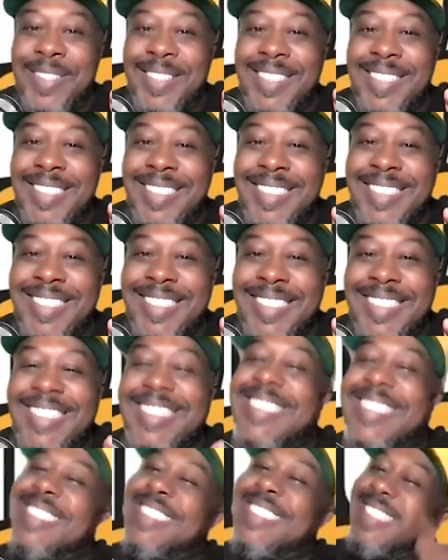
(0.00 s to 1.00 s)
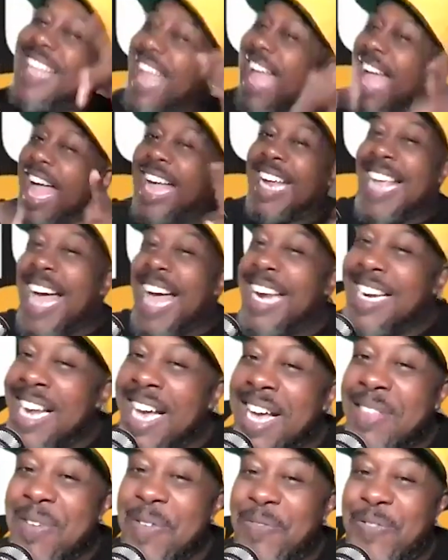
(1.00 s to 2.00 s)
I got
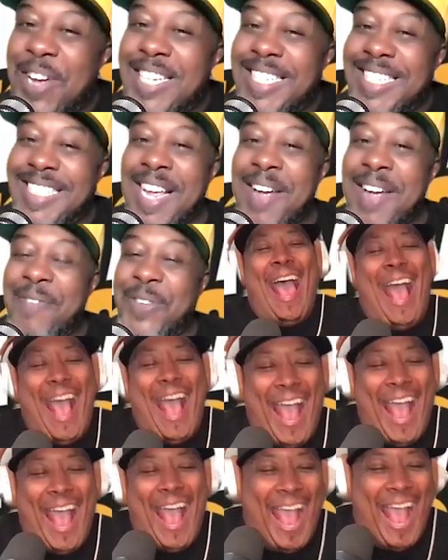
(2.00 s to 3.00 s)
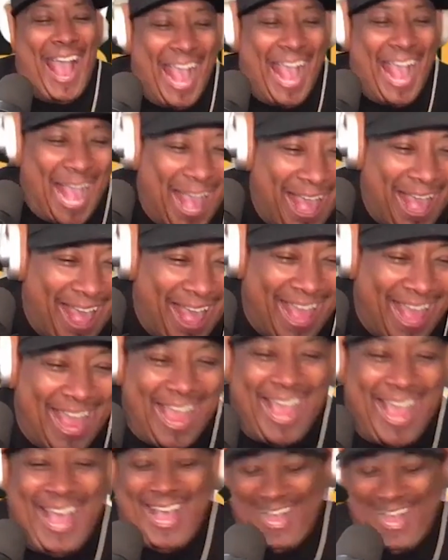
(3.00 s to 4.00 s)
another one for you, nephew. Look here now.
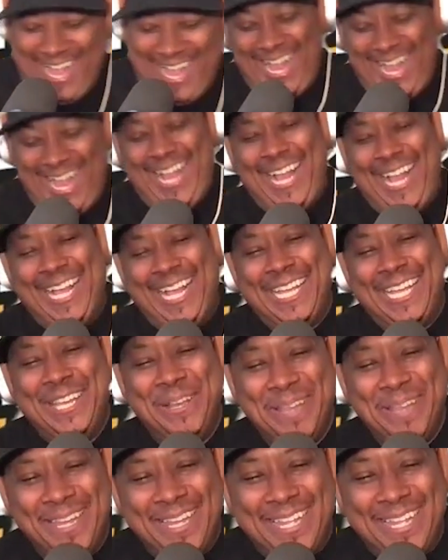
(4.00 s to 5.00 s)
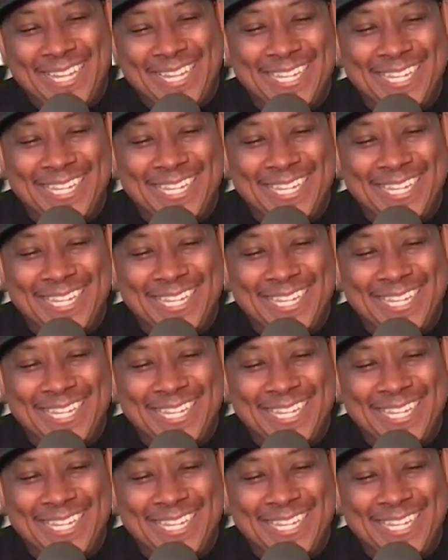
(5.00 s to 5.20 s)
So you know your